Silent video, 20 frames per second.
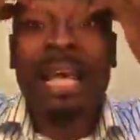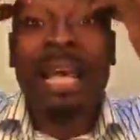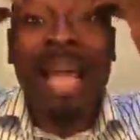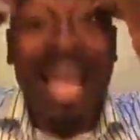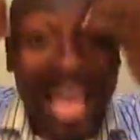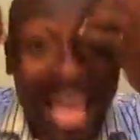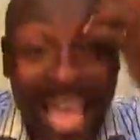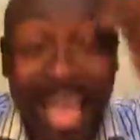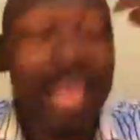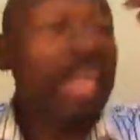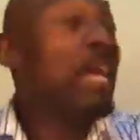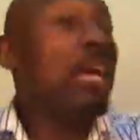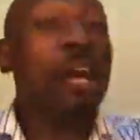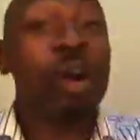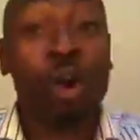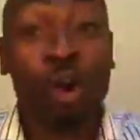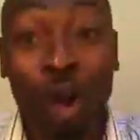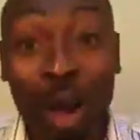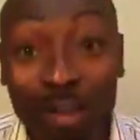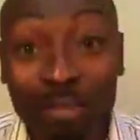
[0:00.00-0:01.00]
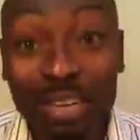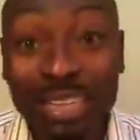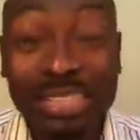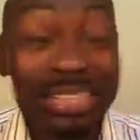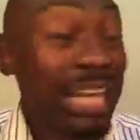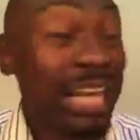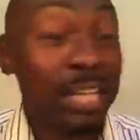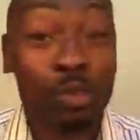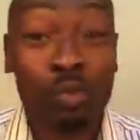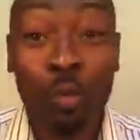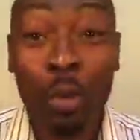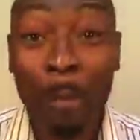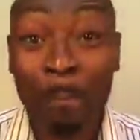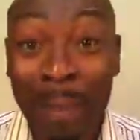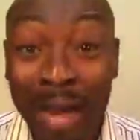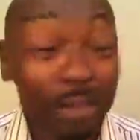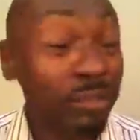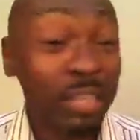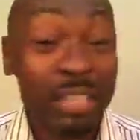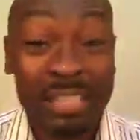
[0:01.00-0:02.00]
Hey, choristers will
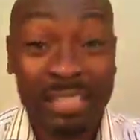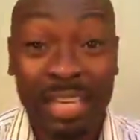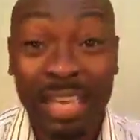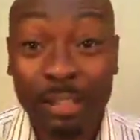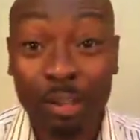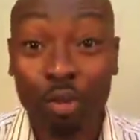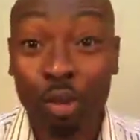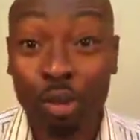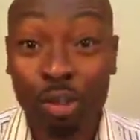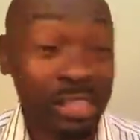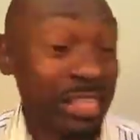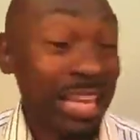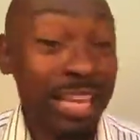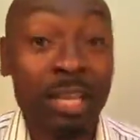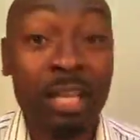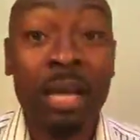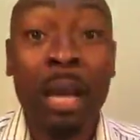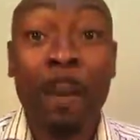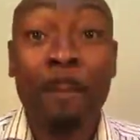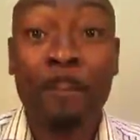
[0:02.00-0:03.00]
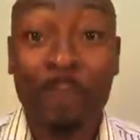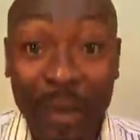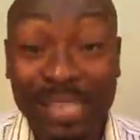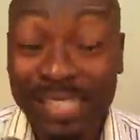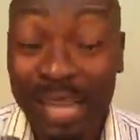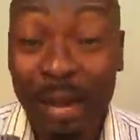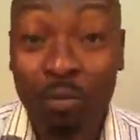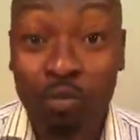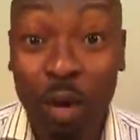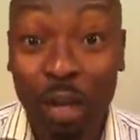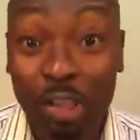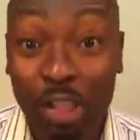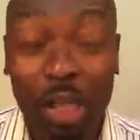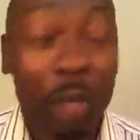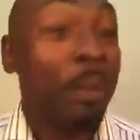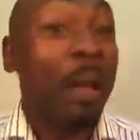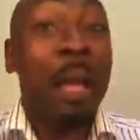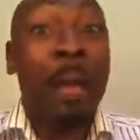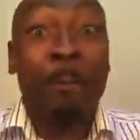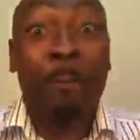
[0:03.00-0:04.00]
mount the stage to sing praise and worship.